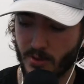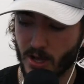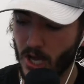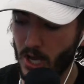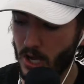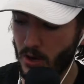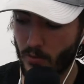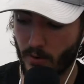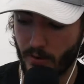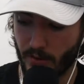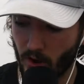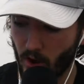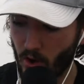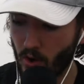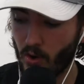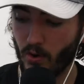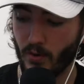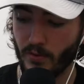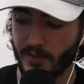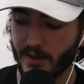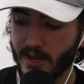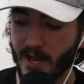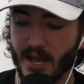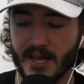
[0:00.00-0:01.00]
with all
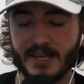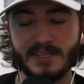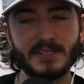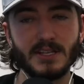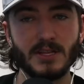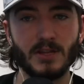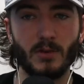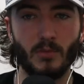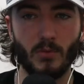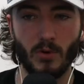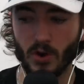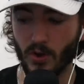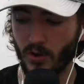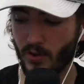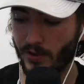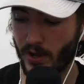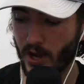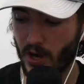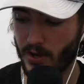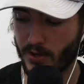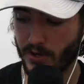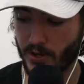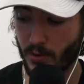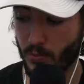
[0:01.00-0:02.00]
the eyes in the world
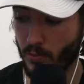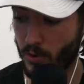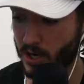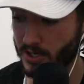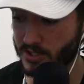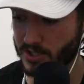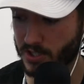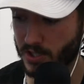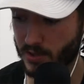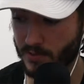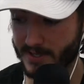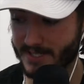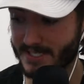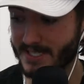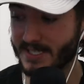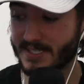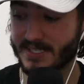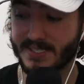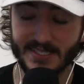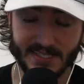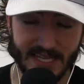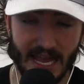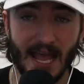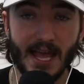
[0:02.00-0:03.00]
on you, watching you as the
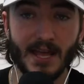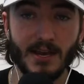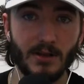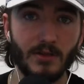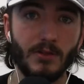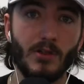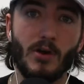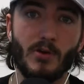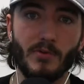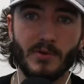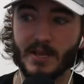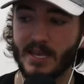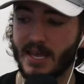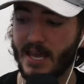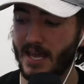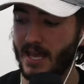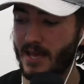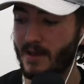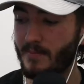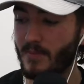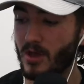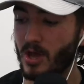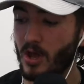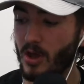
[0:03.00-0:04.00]
standalone
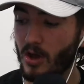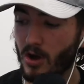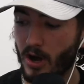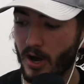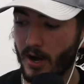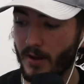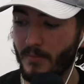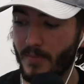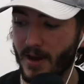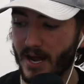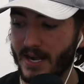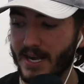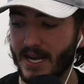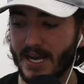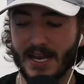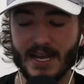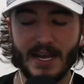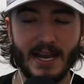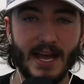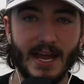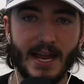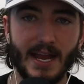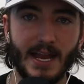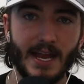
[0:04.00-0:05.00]
game on a Monday
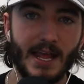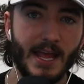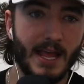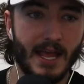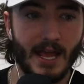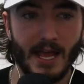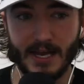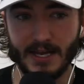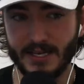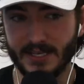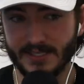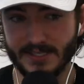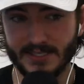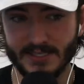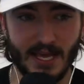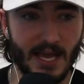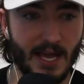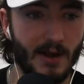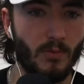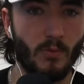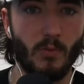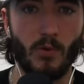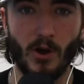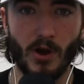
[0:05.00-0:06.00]
night, and you said,
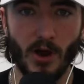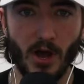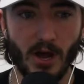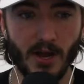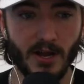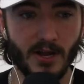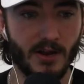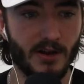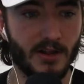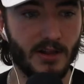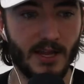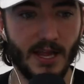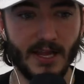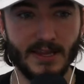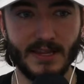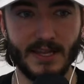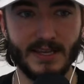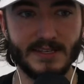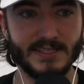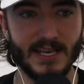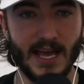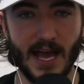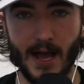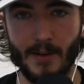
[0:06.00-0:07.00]
we're not going to let
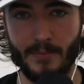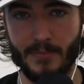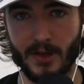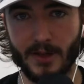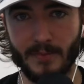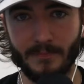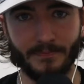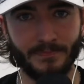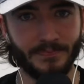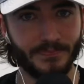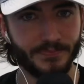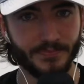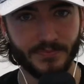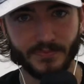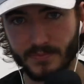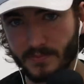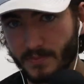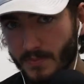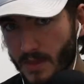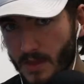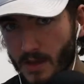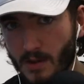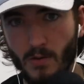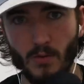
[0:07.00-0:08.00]
this happen.
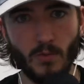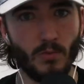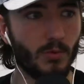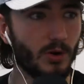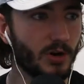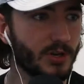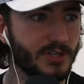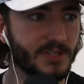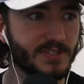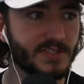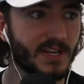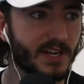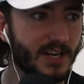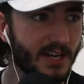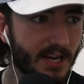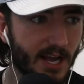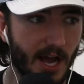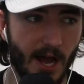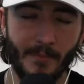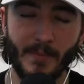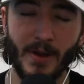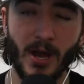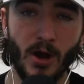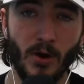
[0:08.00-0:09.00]
We're just going to
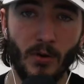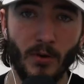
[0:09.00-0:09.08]
come out,